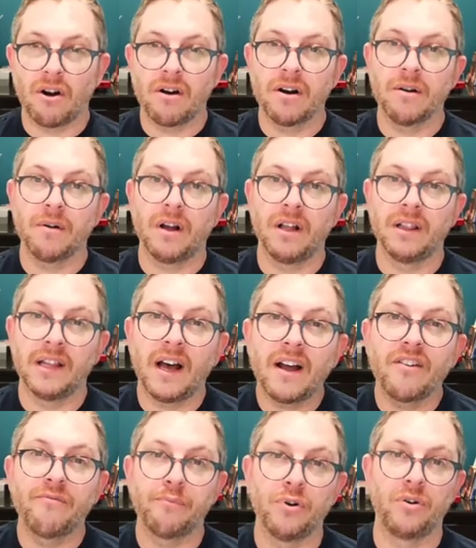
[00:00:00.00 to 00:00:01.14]
are a lot
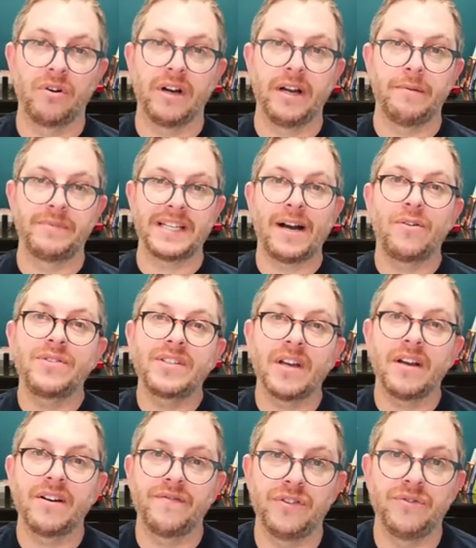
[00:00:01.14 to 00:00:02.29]
of programs
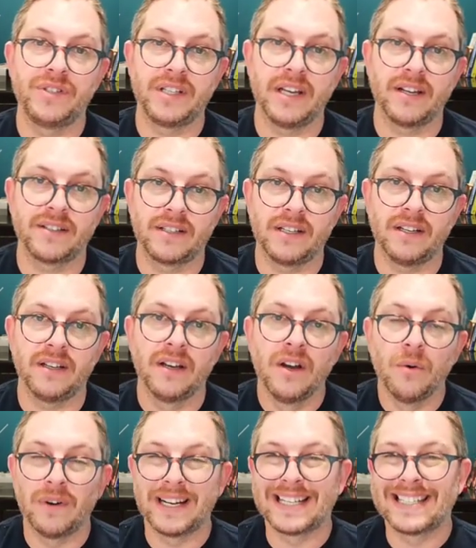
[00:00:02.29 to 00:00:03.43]
outside of UCSD.
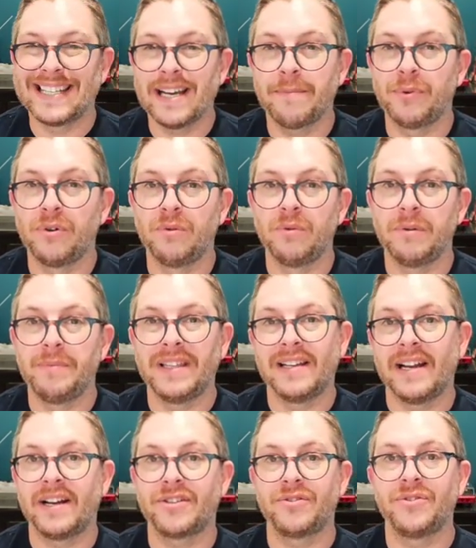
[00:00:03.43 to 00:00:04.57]
One example would be the
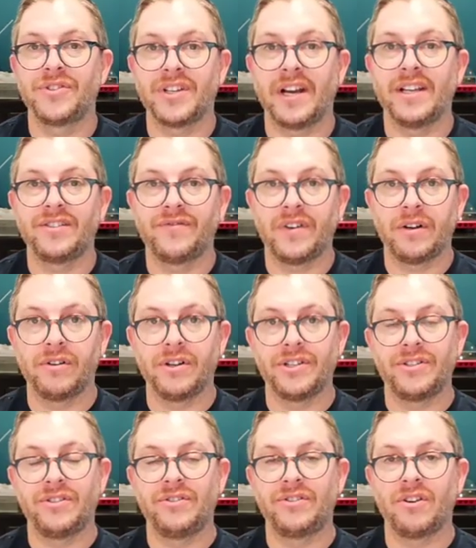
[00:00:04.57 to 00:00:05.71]
National Science
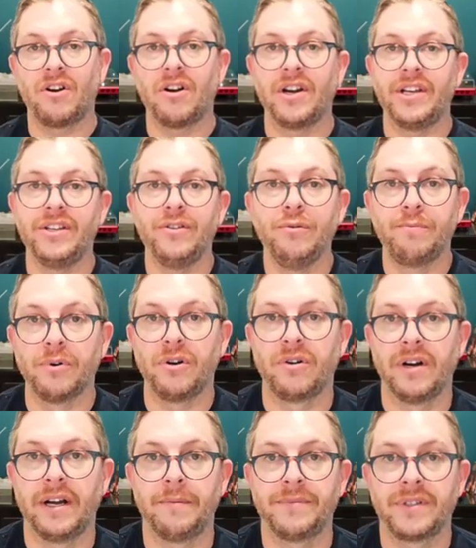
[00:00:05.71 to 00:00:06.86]
Foundation's REU
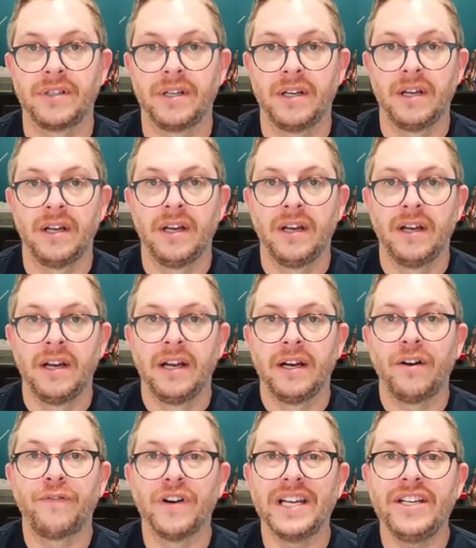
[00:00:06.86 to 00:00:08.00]
programs.
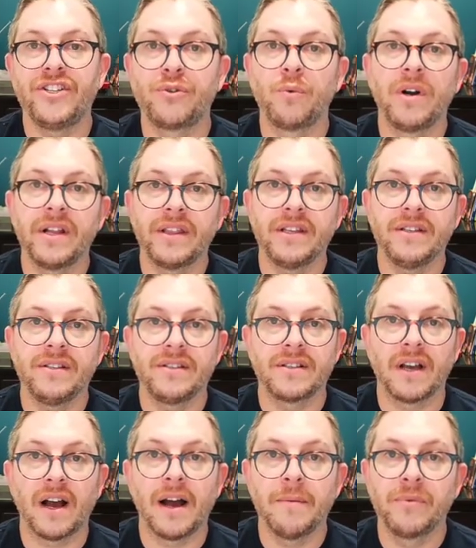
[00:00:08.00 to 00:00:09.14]
Now for each one of
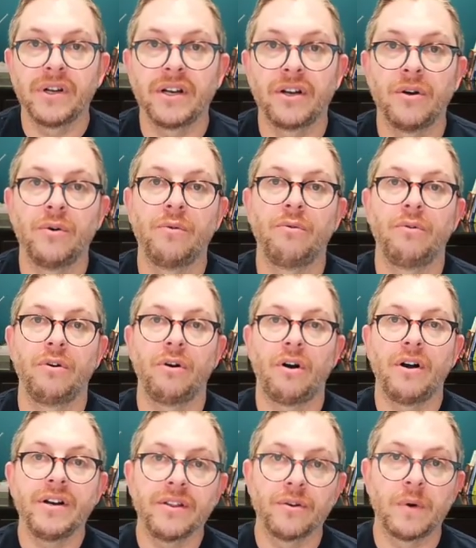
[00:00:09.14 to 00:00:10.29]
these, I'm going to go
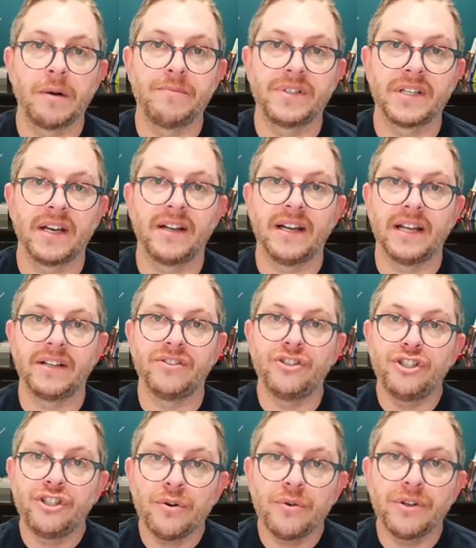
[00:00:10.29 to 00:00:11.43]
onto their website and
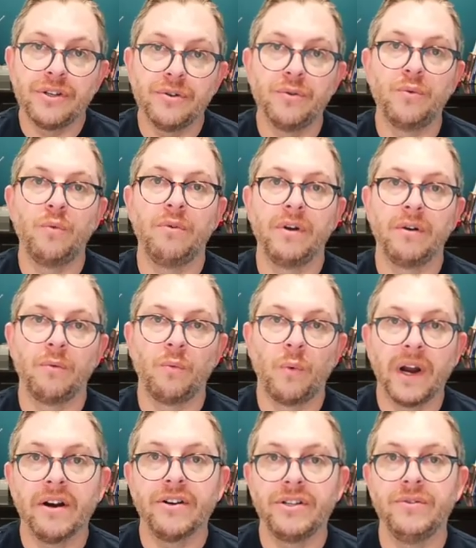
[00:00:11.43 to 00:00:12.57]
show you
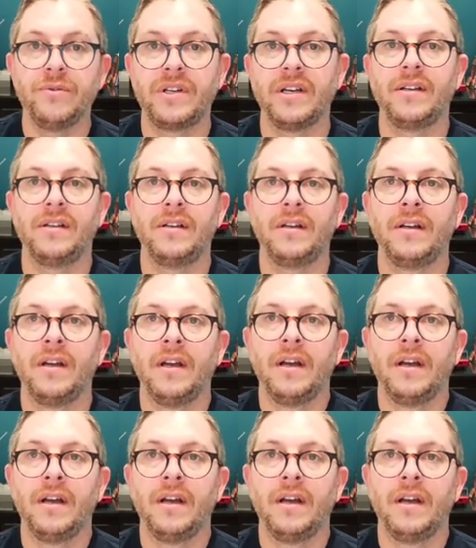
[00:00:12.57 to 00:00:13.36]
where you can